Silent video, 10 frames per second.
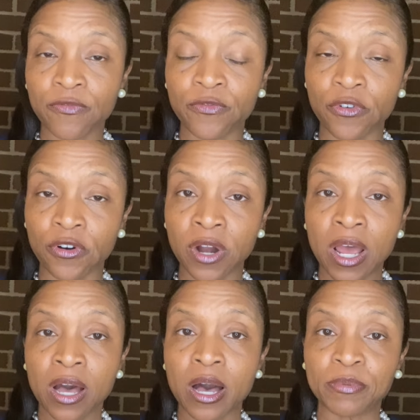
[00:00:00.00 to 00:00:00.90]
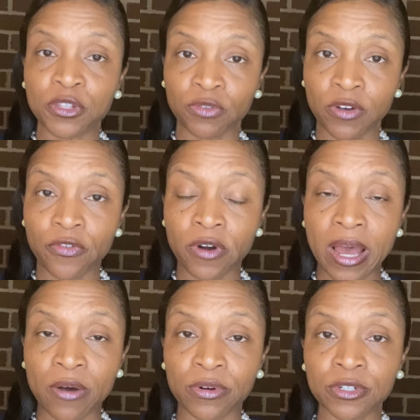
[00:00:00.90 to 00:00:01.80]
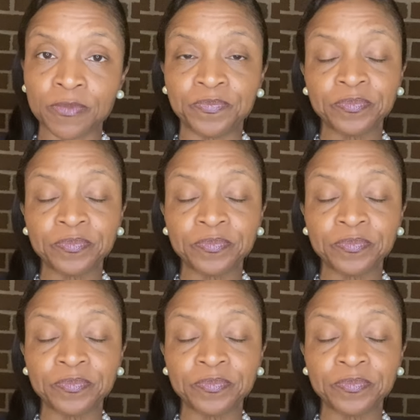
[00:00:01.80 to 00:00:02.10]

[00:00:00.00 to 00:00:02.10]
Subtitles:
for up to 3 to 4 hours.